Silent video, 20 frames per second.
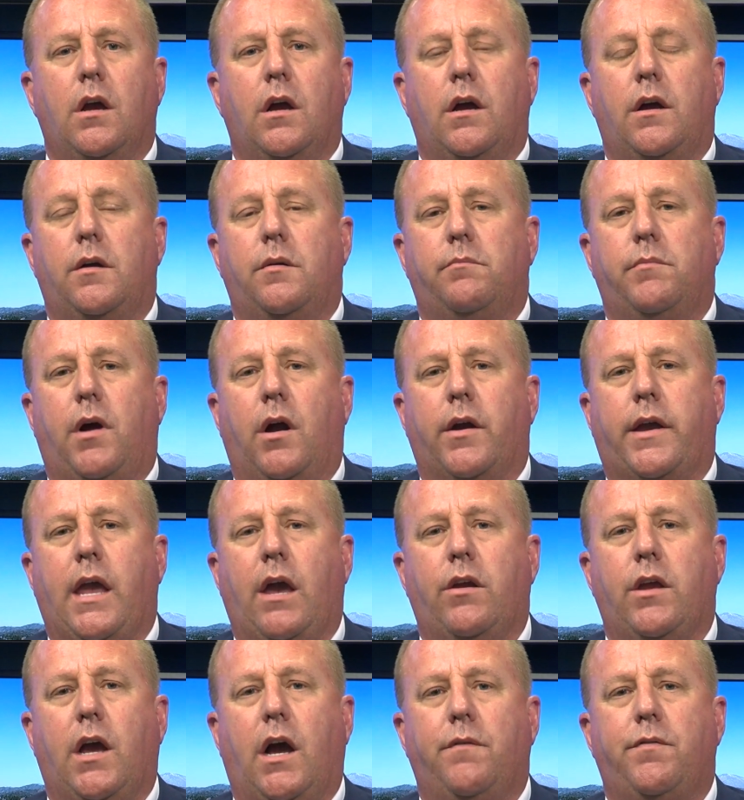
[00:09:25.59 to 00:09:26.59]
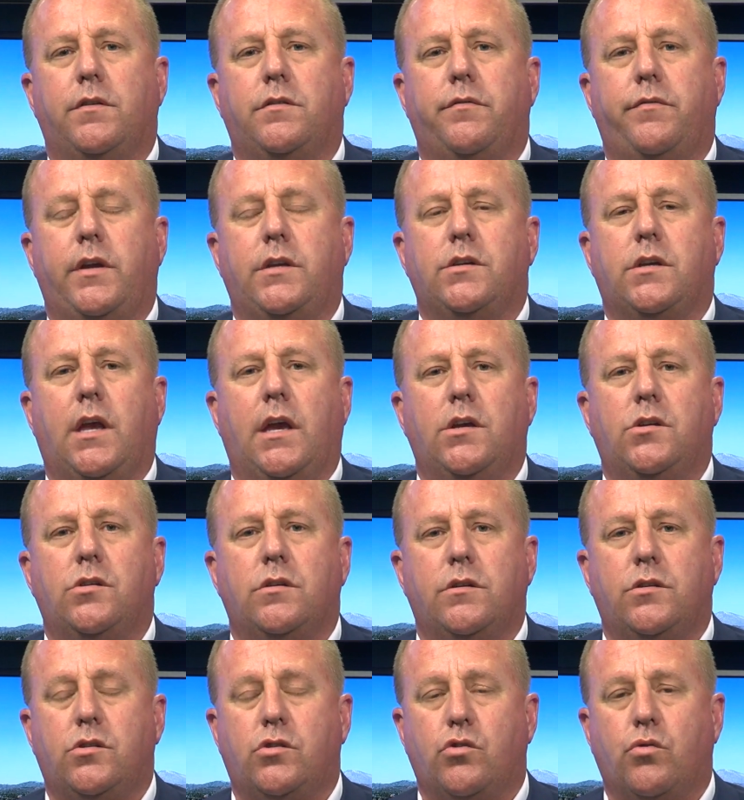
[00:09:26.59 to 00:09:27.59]
Our county office of
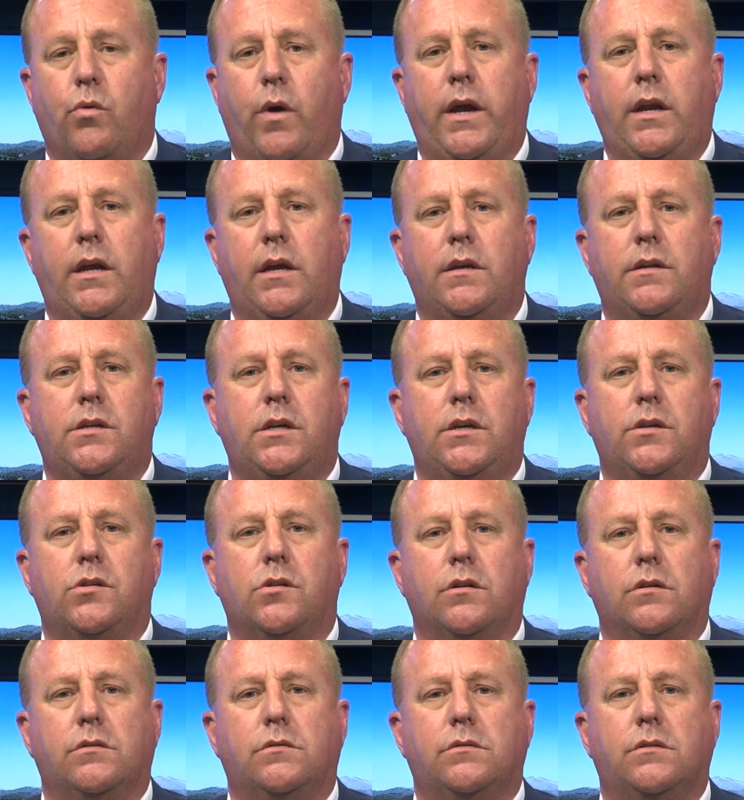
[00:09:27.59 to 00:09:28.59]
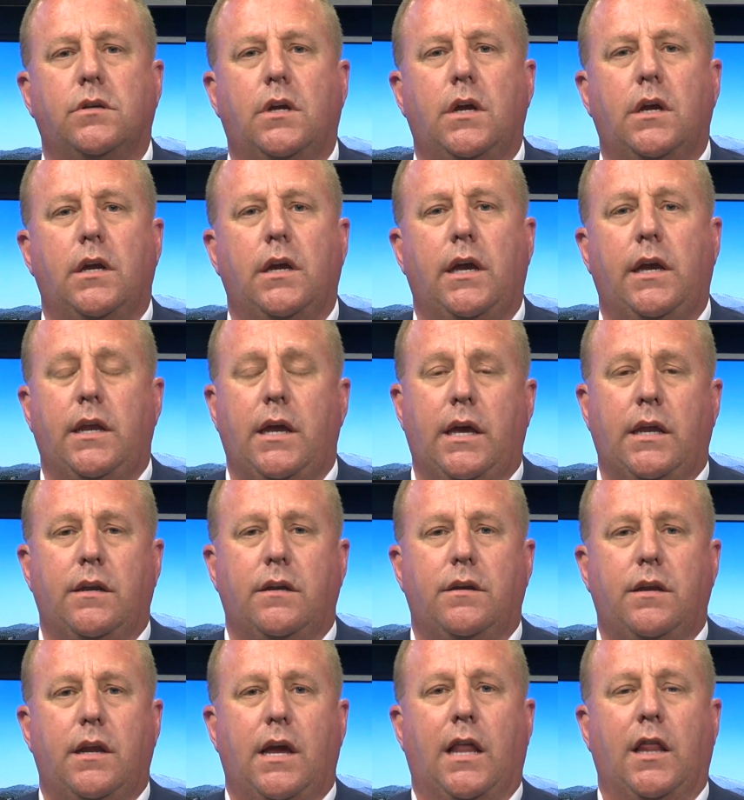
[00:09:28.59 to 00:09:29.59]
education is training teachers
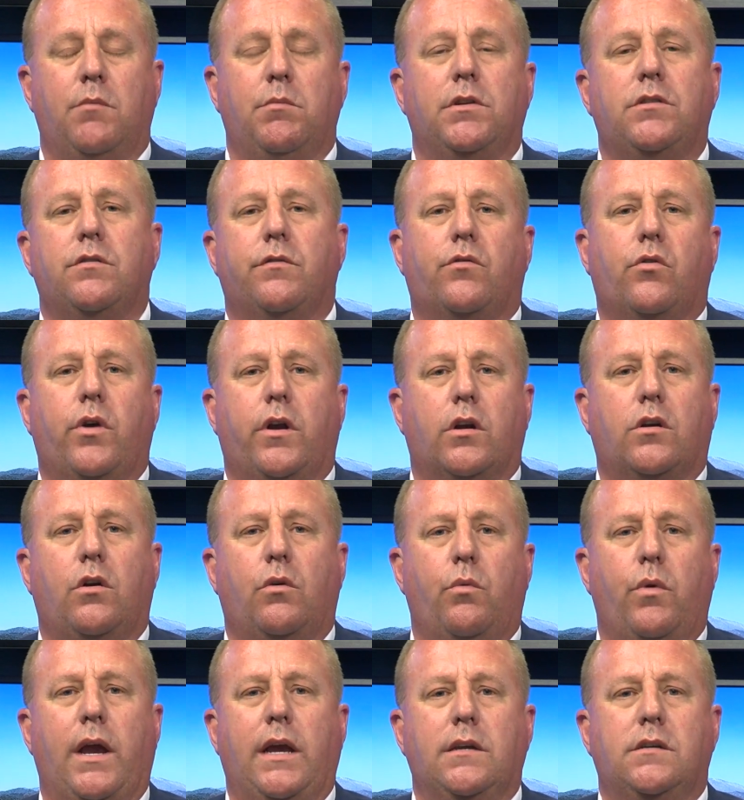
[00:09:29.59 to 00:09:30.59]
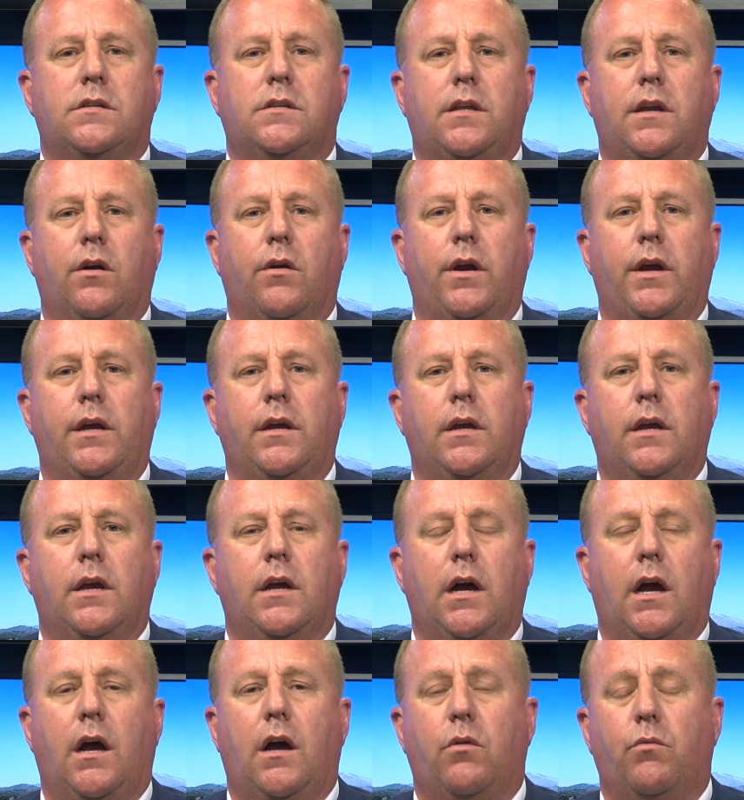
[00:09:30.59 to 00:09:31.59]
in elements of critical race theory,
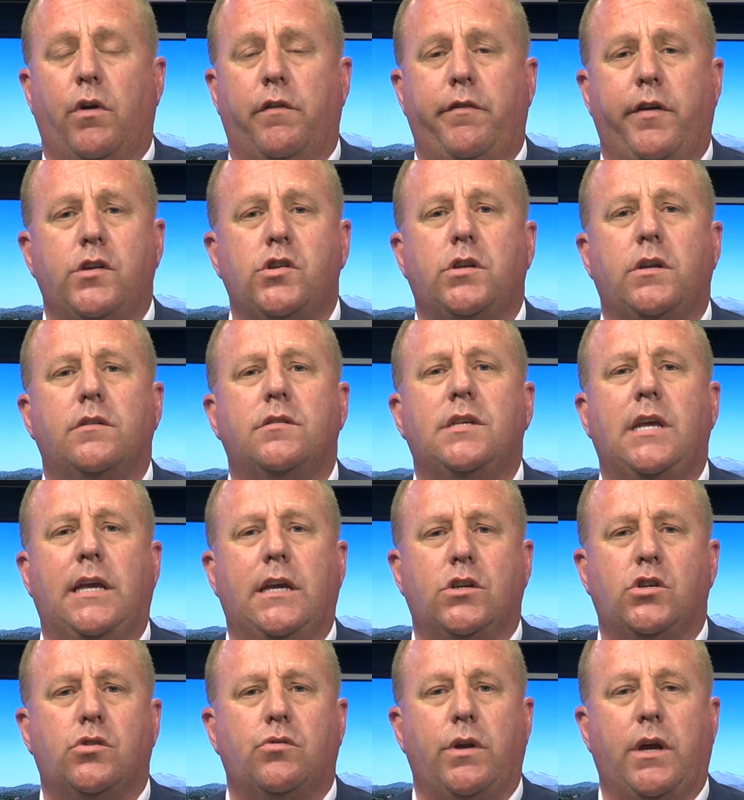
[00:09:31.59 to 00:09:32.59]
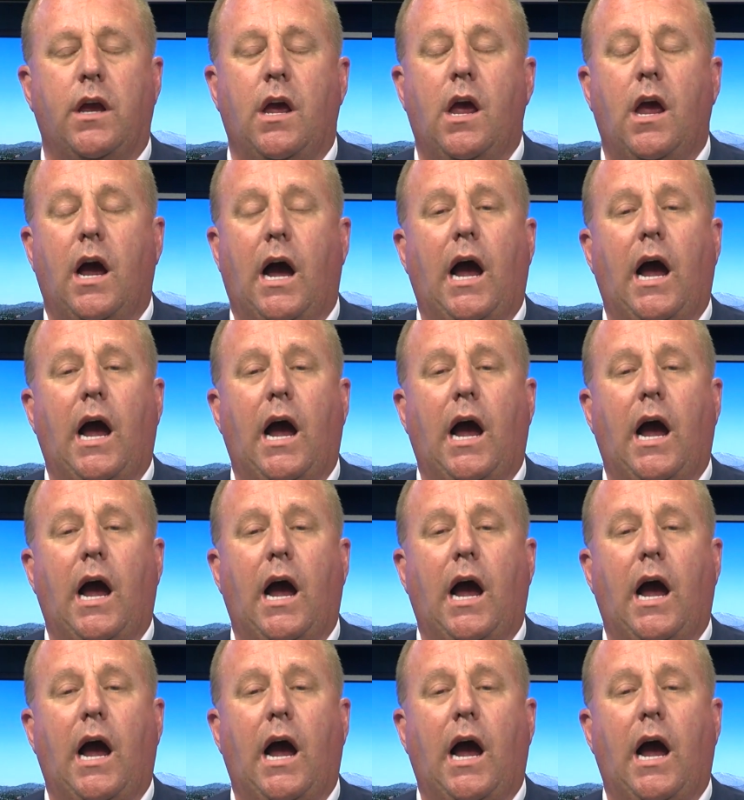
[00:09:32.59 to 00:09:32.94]
revisionist history.